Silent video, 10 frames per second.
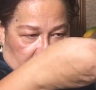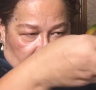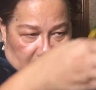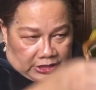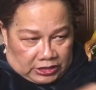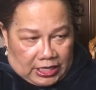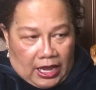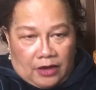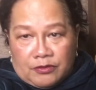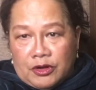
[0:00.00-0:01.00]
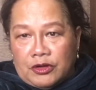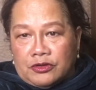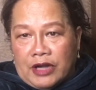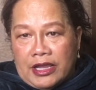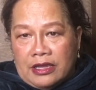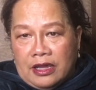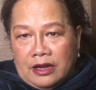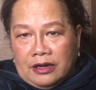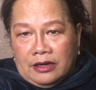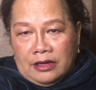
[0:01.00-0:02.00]
there's that root right
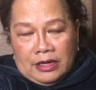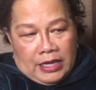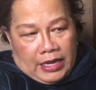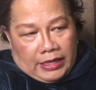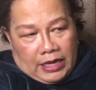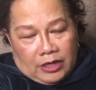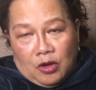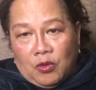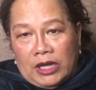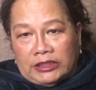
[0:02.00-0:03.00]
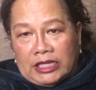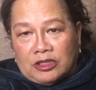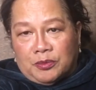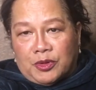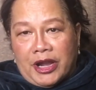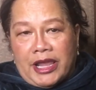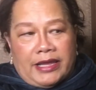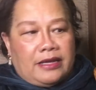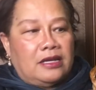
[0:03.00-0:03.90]
here, and I don't want that to break.